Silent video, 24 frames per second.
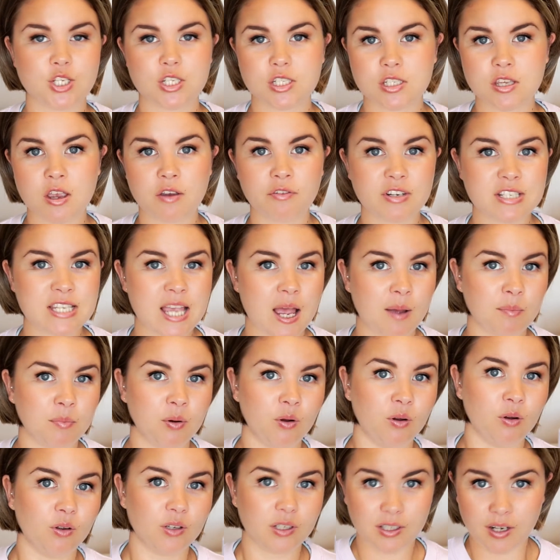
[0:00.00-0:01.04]
So for
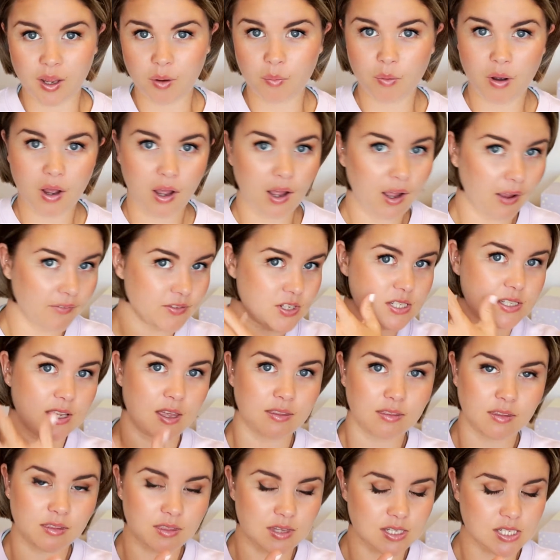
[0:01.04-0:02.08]
example, you know, I've just said
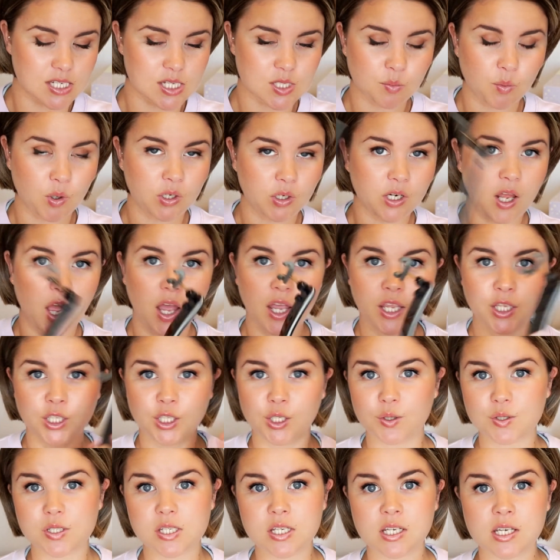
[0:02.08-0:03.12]
that this is the one I
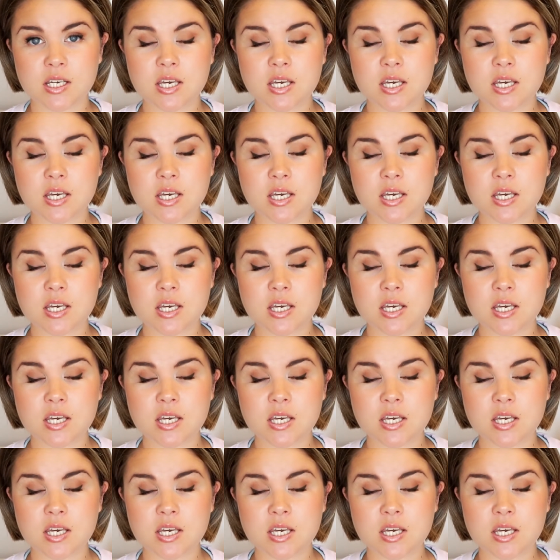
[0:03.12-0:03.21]
use.